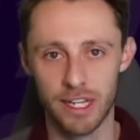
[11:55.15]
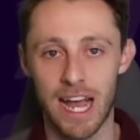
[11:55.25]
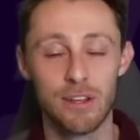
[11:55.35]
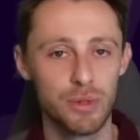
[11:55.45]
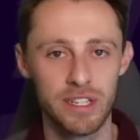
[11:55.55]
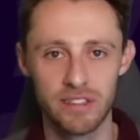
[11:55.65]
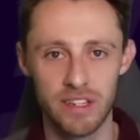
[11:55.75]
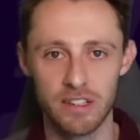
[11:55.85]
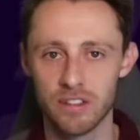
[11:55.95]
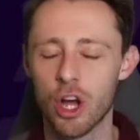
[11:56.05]
As we
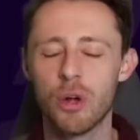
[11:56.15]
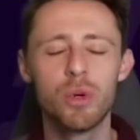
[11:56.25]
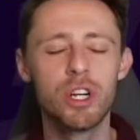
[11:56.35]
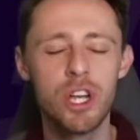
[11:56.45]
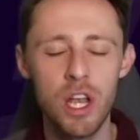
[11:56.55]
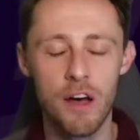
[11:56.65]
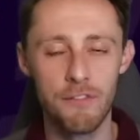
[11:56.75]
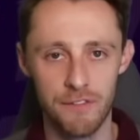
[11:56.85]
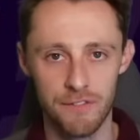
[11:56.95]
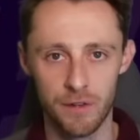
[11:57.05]
discussed, I would love
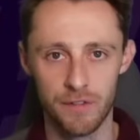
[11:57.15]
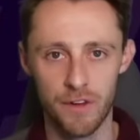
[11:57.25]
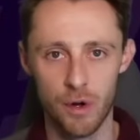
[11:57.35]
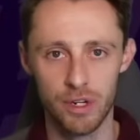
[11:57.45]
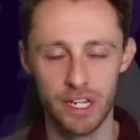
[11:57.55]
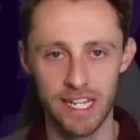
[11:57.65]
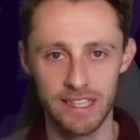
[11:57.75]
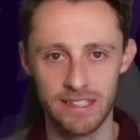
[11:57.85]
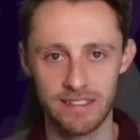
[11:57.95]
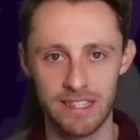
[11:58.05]
Phil Foden in this
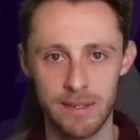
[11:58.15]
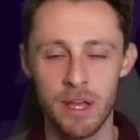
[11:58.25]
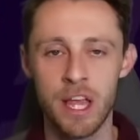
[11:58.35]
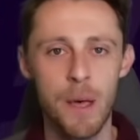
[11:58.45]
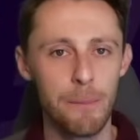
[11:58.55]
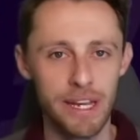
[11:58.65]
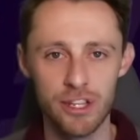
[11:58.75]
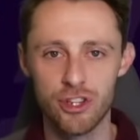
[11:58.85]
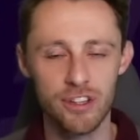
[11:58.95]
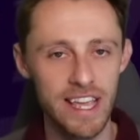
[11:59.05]
team, but it
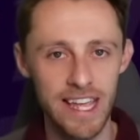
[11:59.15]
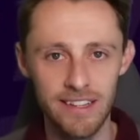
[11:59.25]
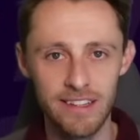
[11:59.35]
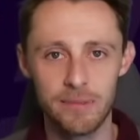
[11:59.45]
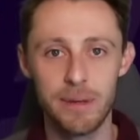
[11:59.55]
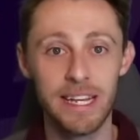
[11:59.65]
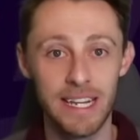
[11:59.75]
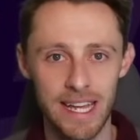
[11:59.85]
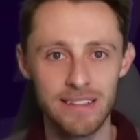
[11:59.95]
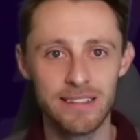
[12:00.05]
just hinders me
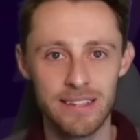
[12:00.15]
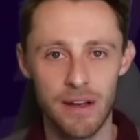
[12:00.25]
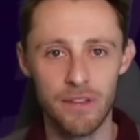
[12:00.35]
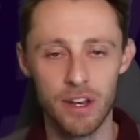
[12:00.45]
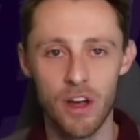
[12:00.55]
later down the line,